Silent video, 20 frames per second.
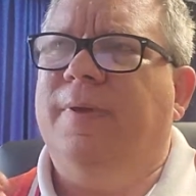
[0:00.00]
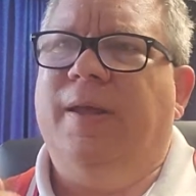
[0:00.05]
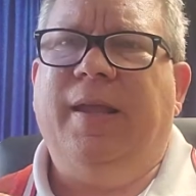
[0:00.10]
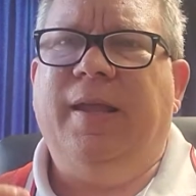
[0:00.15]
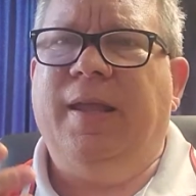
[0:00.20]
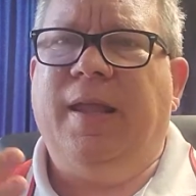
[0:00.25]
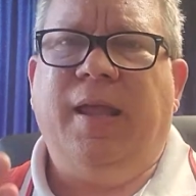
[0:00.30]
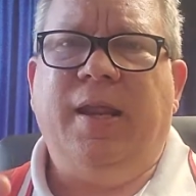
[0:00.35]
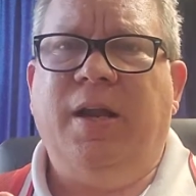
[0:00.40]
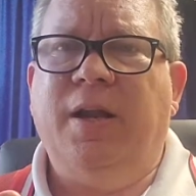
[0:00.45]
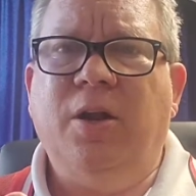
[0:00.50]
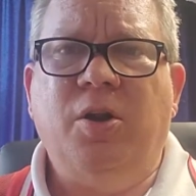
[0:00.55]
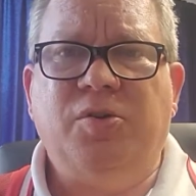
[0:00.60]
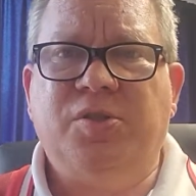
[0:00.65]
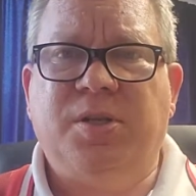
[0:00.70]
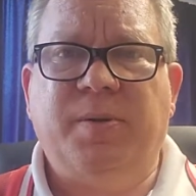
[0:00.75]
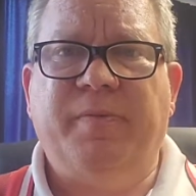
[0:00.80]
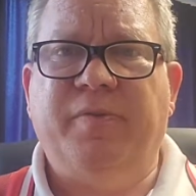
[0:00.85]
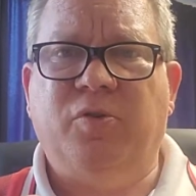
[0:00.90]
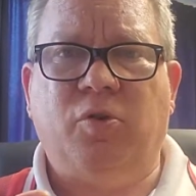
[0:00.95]
And, and, I know
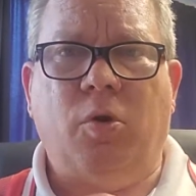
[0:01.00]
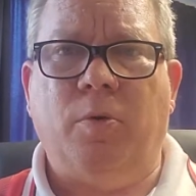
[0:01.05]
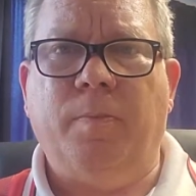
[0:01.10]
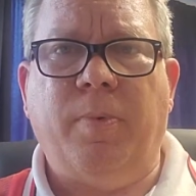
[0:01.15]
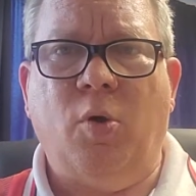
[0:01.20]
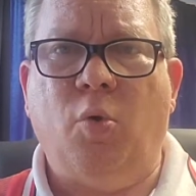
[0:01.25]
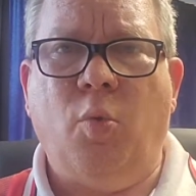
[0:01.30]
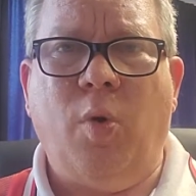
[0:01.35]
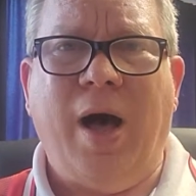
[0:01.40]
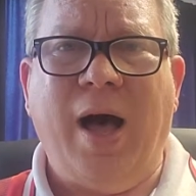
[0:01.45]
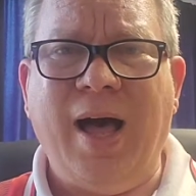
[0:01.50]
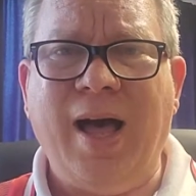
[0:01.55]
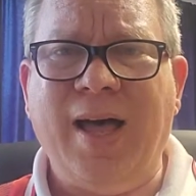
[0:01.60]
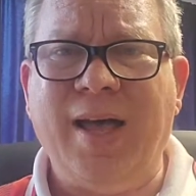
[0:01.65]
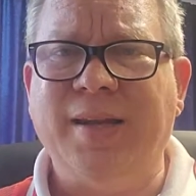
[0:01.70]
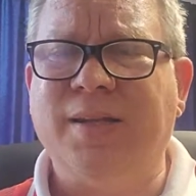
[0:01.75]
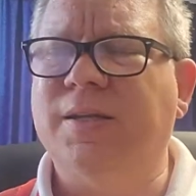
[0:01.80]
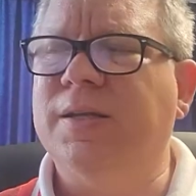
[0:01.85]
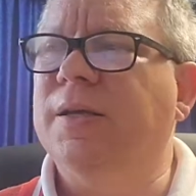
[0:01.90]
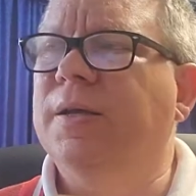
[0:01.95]
some of you are going, but
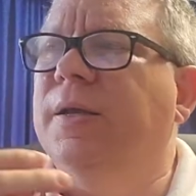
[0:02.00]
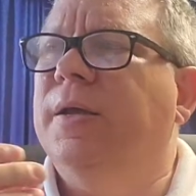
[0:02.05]
what?